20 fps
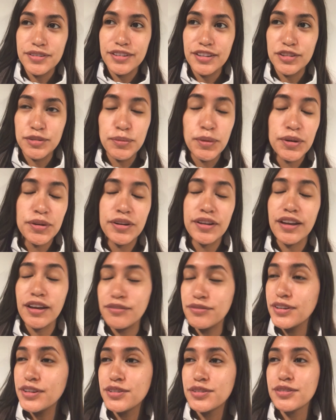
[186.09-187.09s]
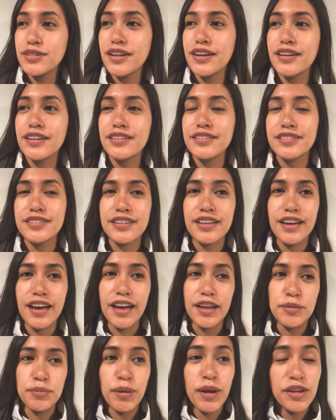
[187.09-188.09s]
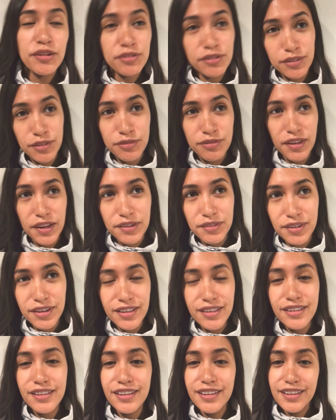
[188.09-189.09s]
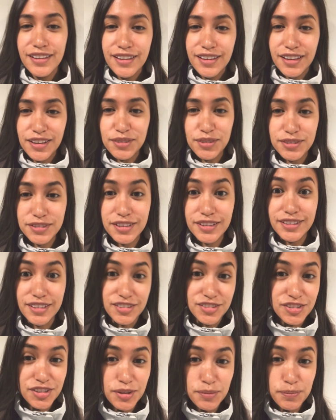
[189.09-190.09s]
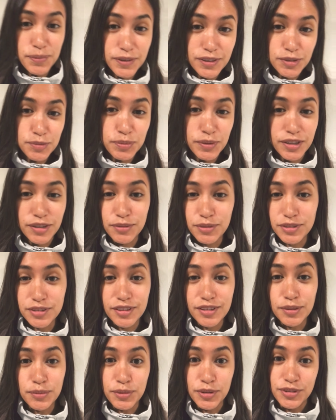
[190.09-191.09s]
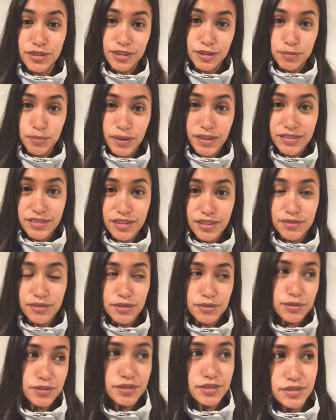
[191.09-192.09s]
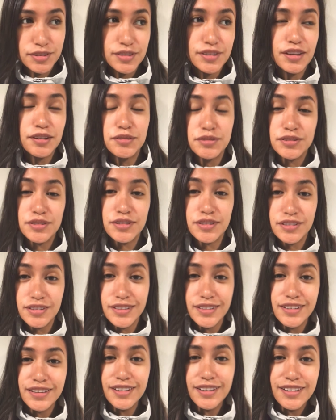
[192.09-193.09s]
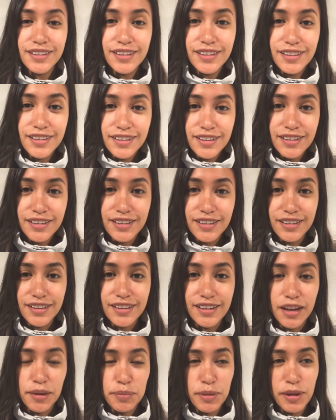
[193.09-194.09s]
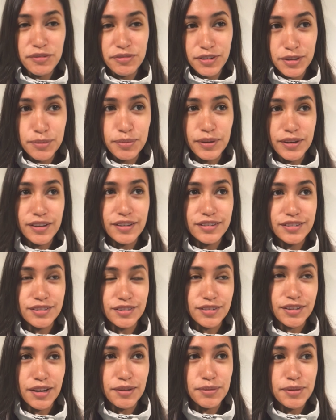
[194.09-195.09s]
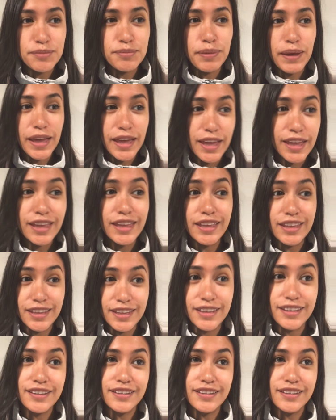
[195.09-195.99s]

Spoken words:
This morning I visualized, I paid for the ferry. It wasn't the cheapest, but it wasn't the most expensive. It was good. And I paid for the bus, so I've been paying,